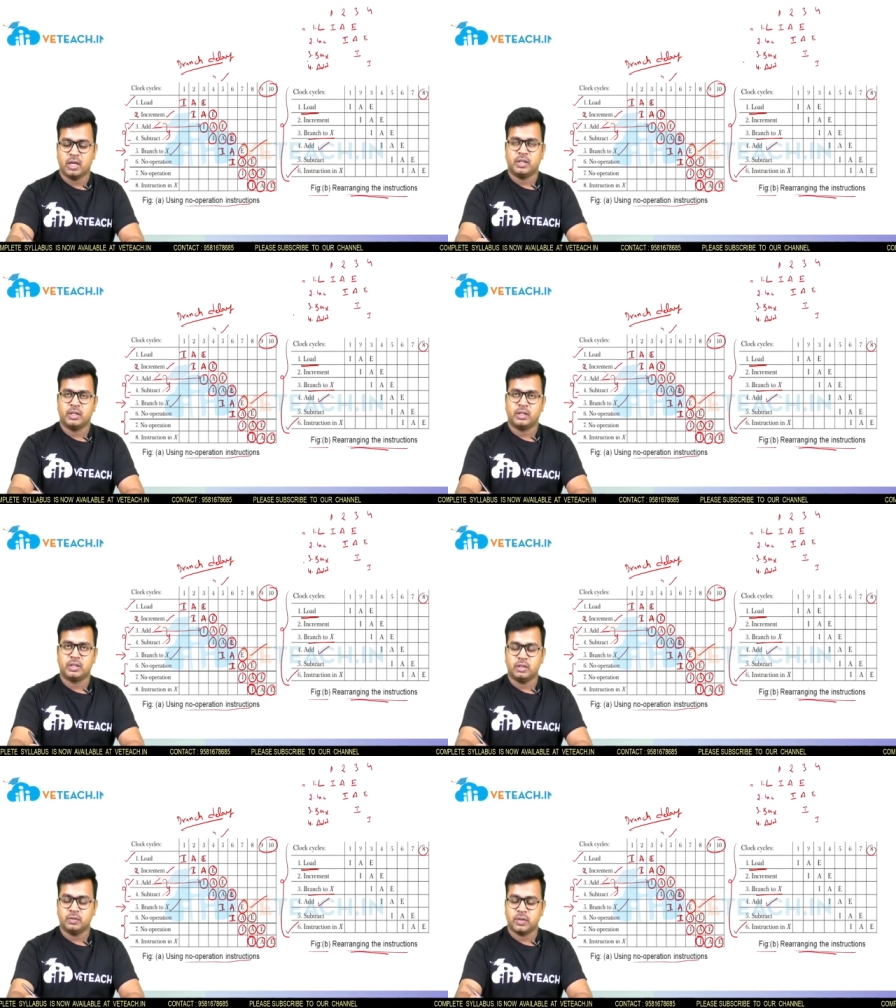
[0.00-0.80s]
and the
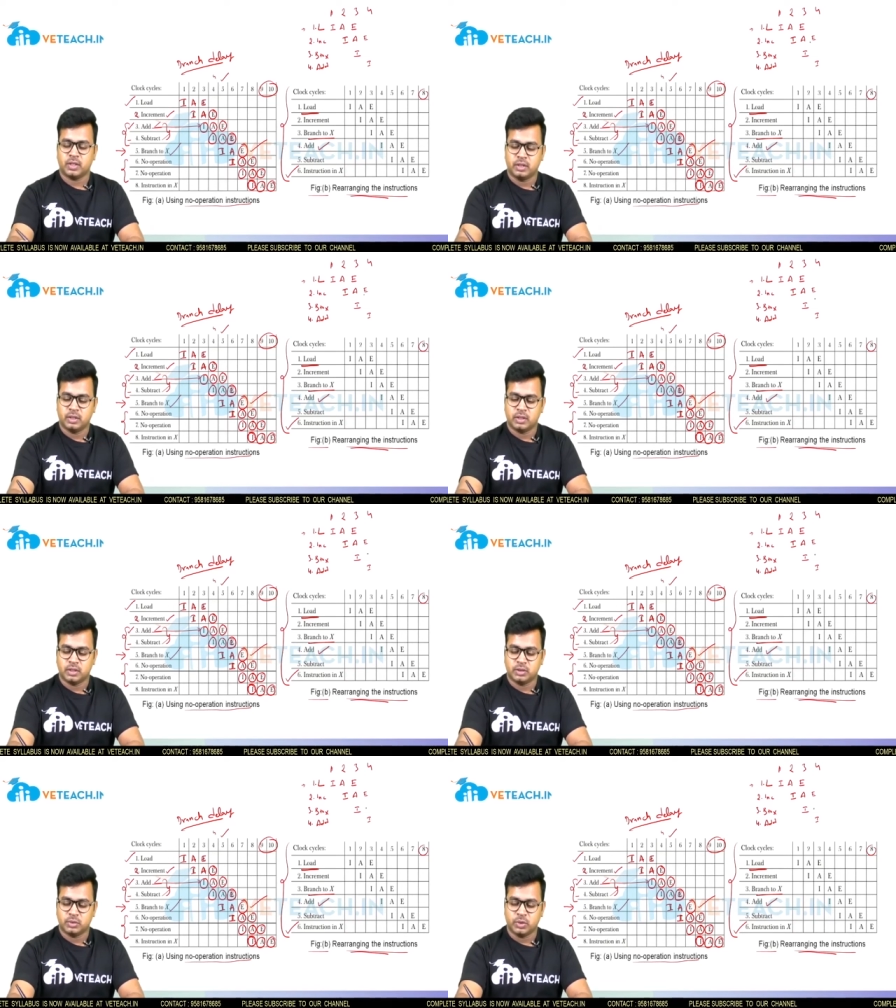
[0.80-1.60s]
third one
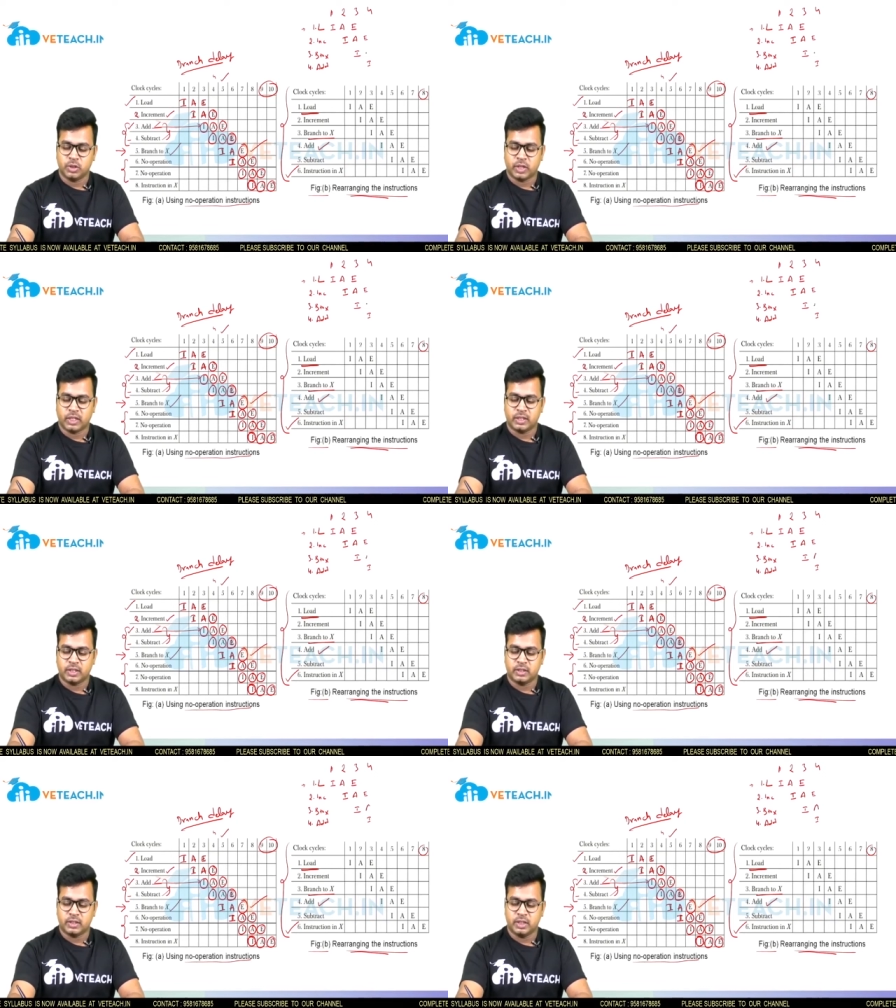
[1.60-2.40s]
is going to enter
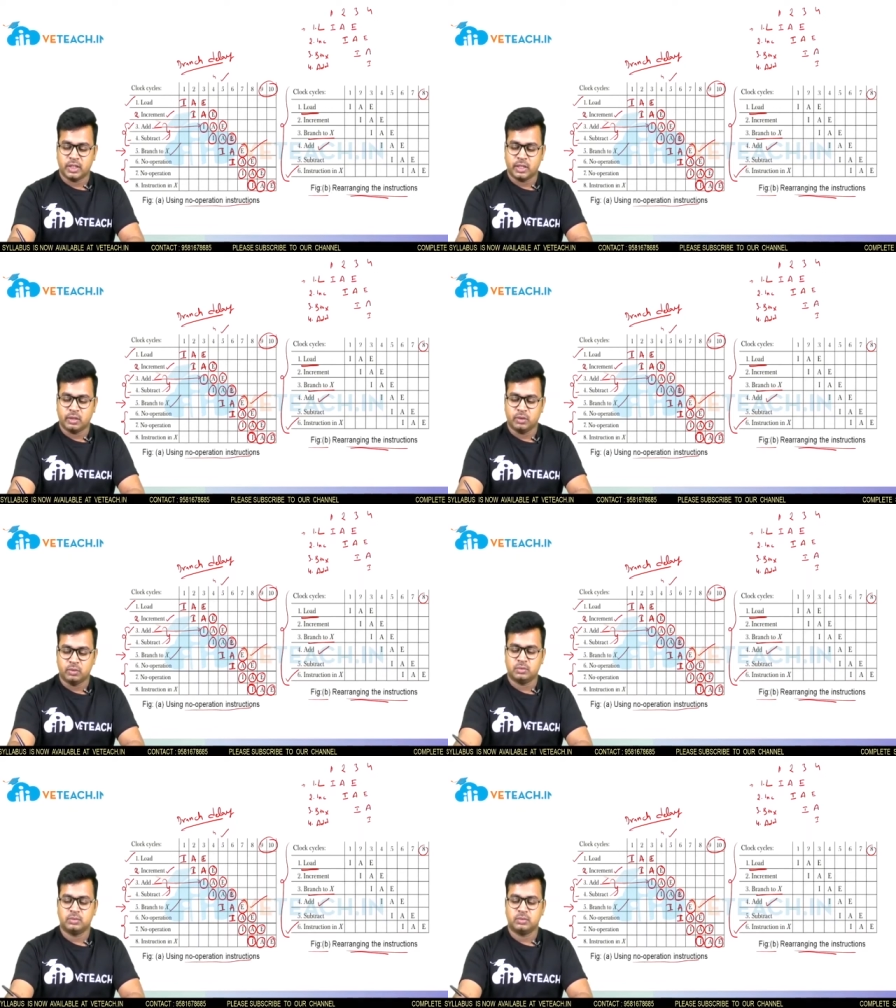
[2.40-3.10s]
at the ALU